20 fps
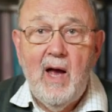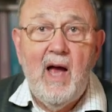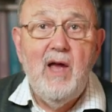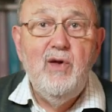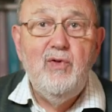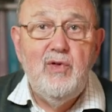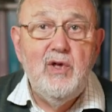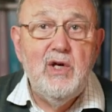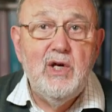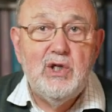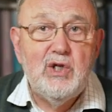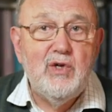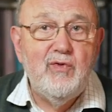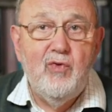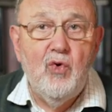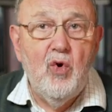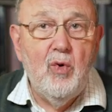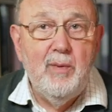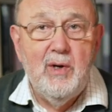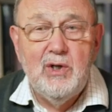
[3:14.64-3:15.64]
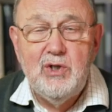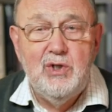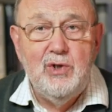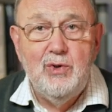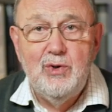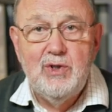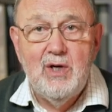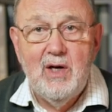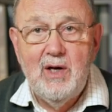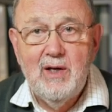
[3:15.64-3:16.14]
atheist former
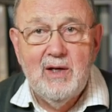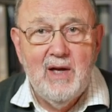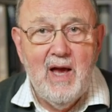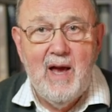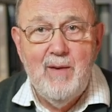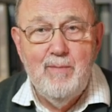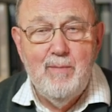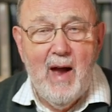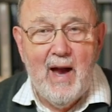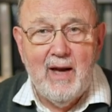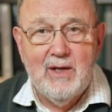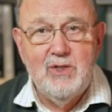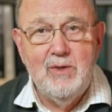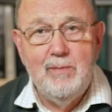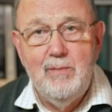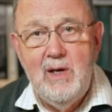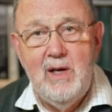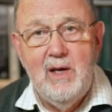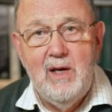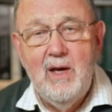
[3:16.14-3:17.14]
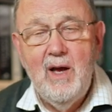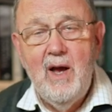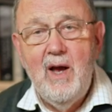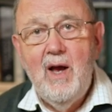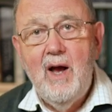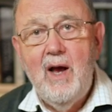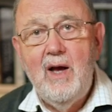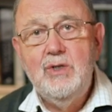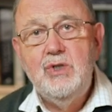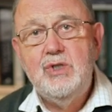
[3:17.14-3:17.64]
tutor came back to me
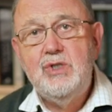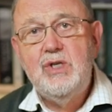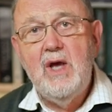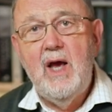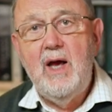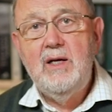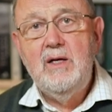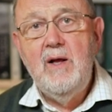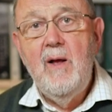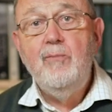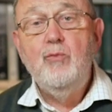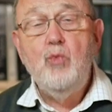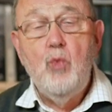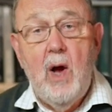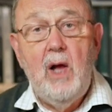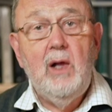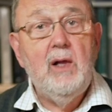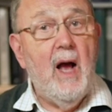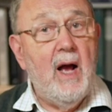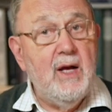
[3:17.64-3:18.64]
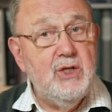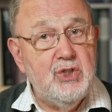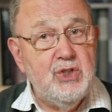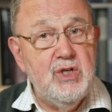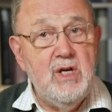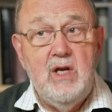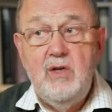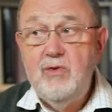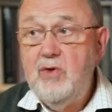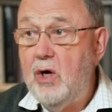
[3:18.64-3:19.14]
and said, well, I
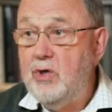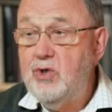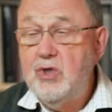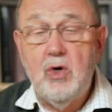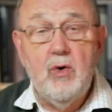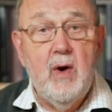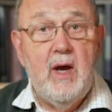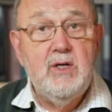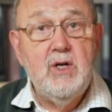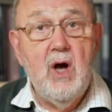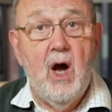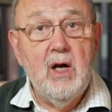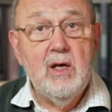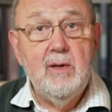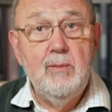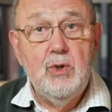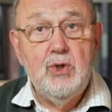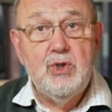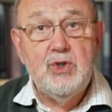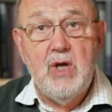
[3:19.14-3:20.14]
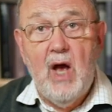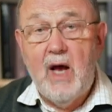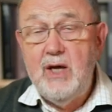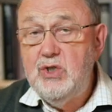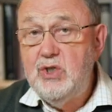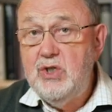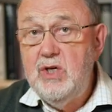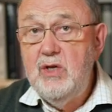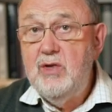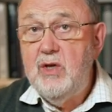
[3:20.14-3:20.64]
see those are great arguments. I
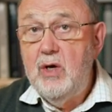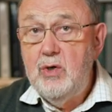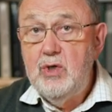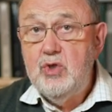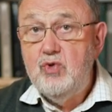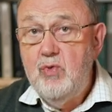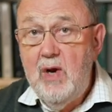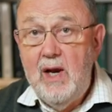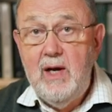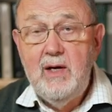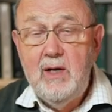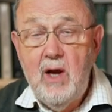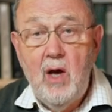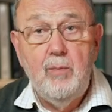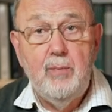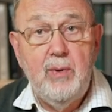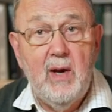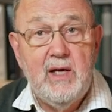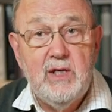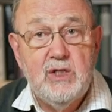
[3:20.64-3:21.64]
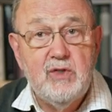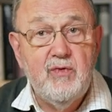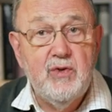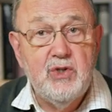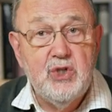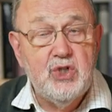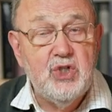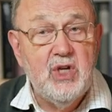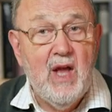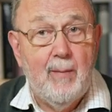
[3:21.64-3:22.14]
see there is really no place for
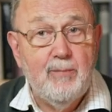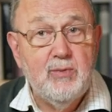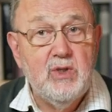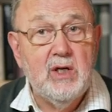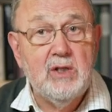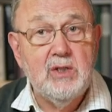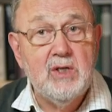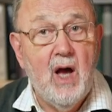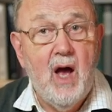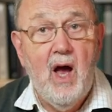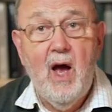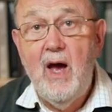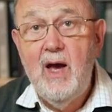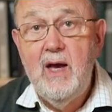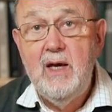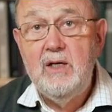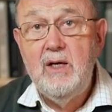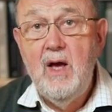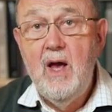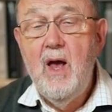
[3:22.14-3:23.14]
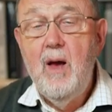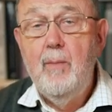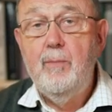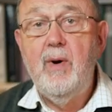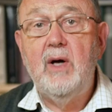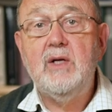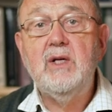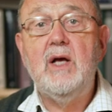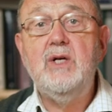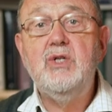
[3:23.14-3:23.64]
the skeptic to hide,
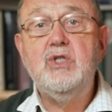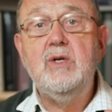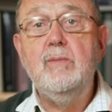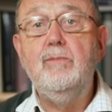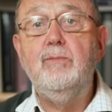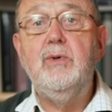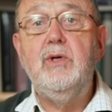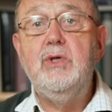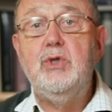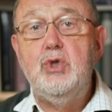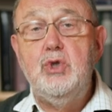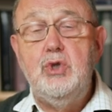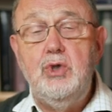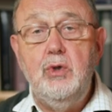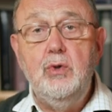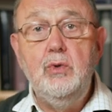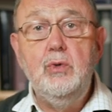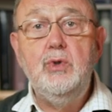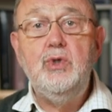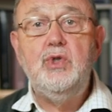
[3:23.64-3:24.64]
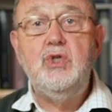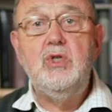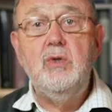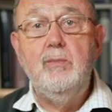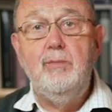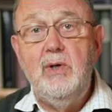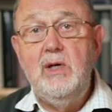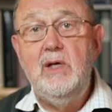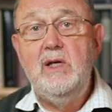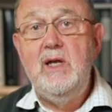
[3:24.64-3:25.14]
but I simply choose to
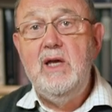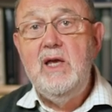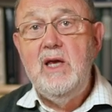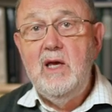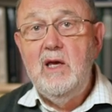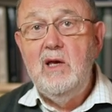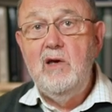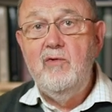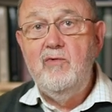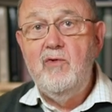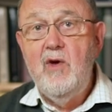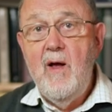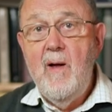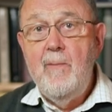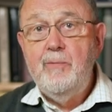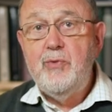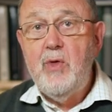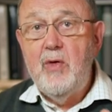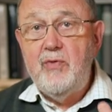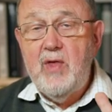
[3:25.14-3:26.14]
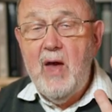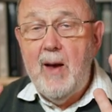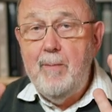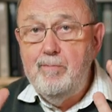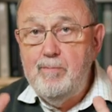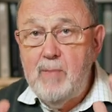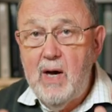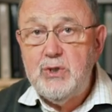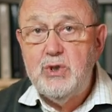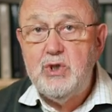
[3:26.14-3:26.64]
believe that there
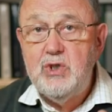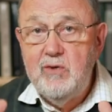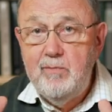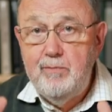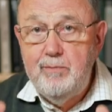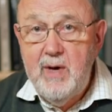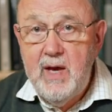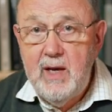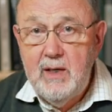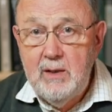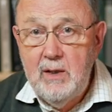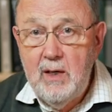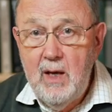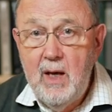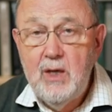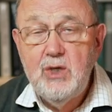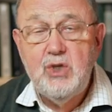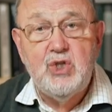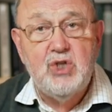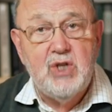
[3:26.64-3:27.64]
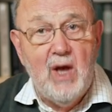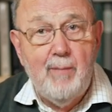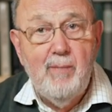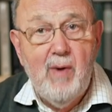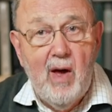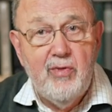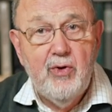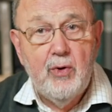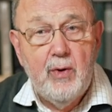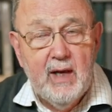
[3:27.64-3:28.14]
must have been some
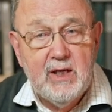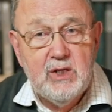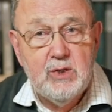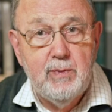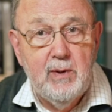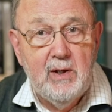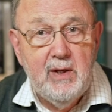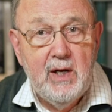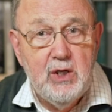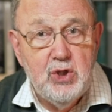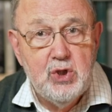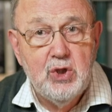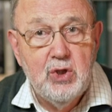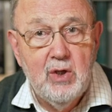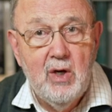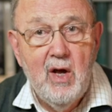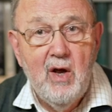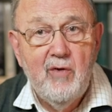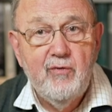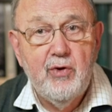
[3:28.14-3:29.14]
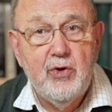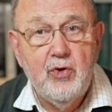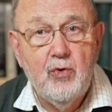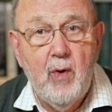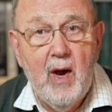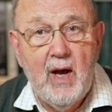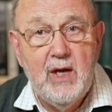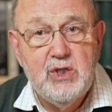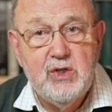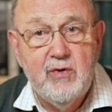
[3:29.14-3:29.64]
other explanation for the
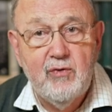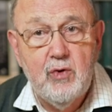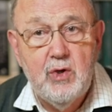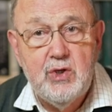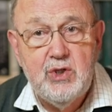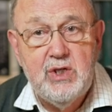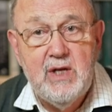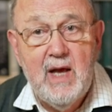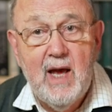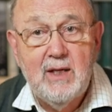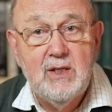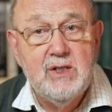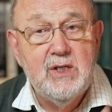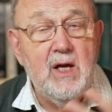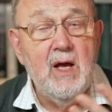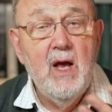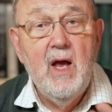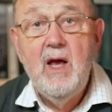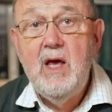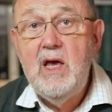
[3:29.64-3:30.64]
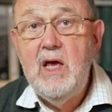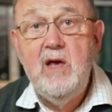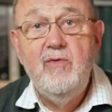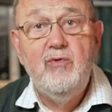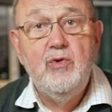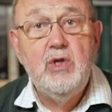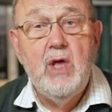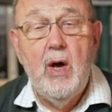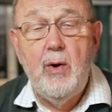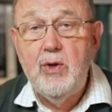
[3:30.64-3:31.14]
rise of Christianity,
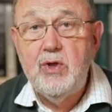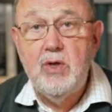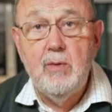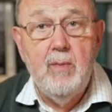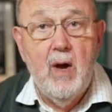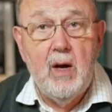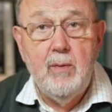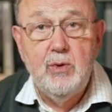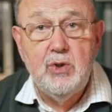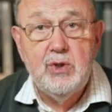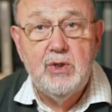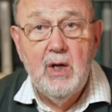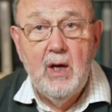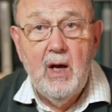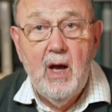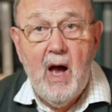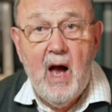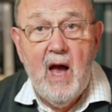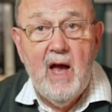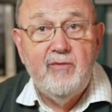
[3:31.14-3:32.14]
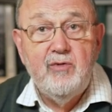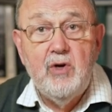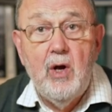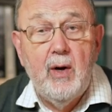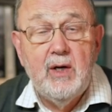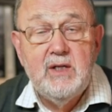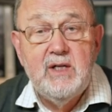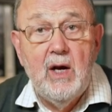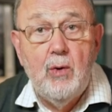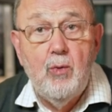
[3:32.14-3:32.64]
even though at the moment I have no
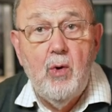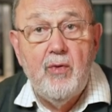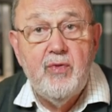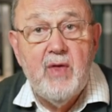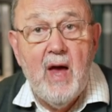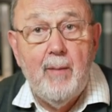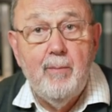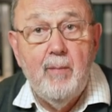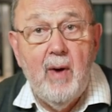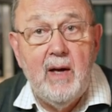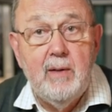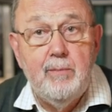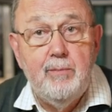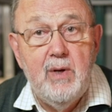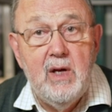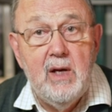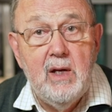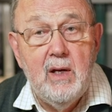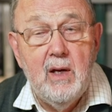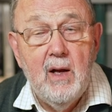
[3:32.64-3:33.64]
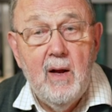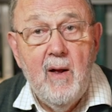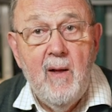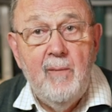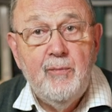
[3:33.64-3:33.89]
idea what that might be.